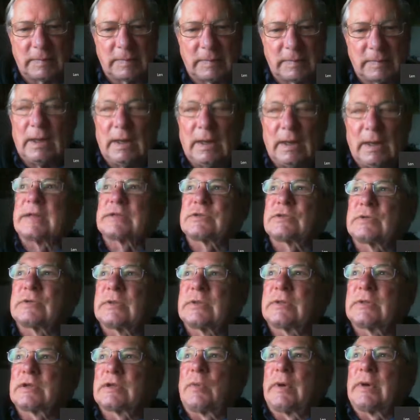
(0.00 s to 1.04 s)
Yeah,
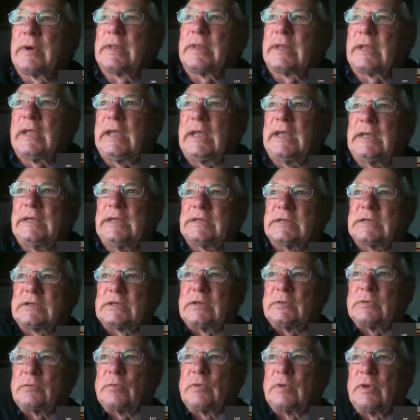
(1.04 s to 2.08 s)
that's one of the keys, is
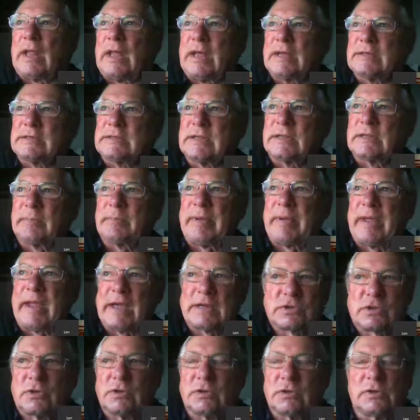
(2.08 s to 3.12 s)
to realize that the
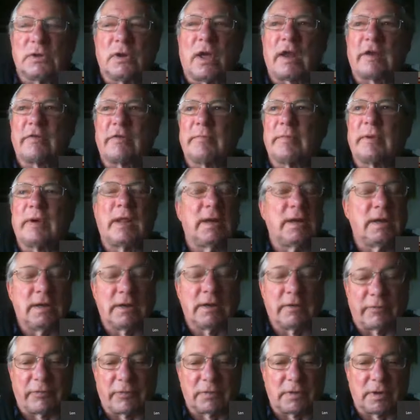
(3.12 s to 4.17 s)
past could not have been any
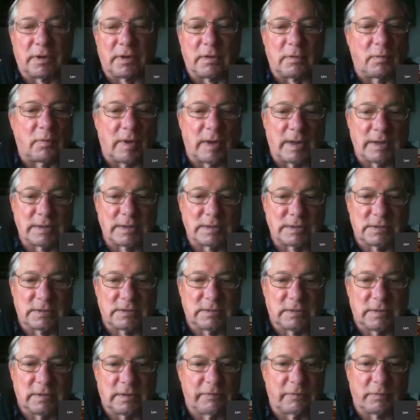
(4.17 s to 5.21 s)
different than it was.
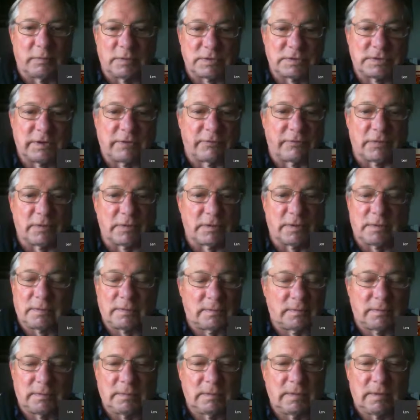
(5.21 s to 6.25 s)
If it was different,
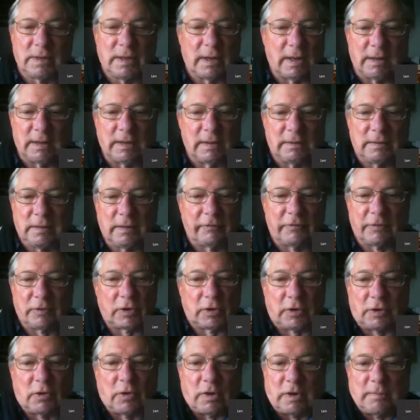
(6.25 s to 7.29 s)
if
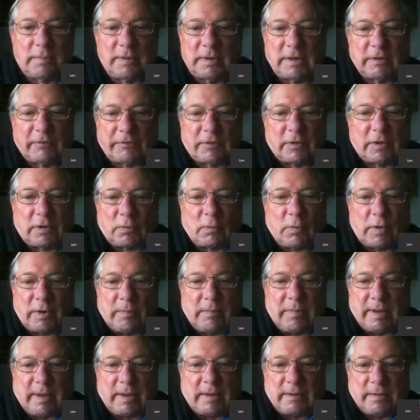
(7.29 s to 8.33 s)
it could have been different, it would have
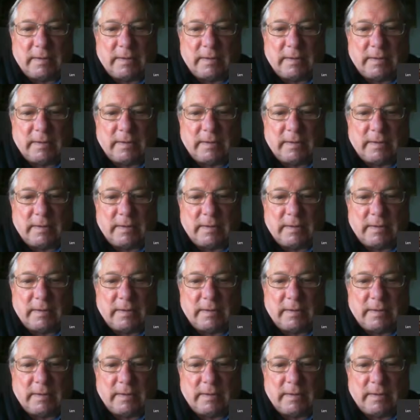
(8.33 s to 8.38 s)
been.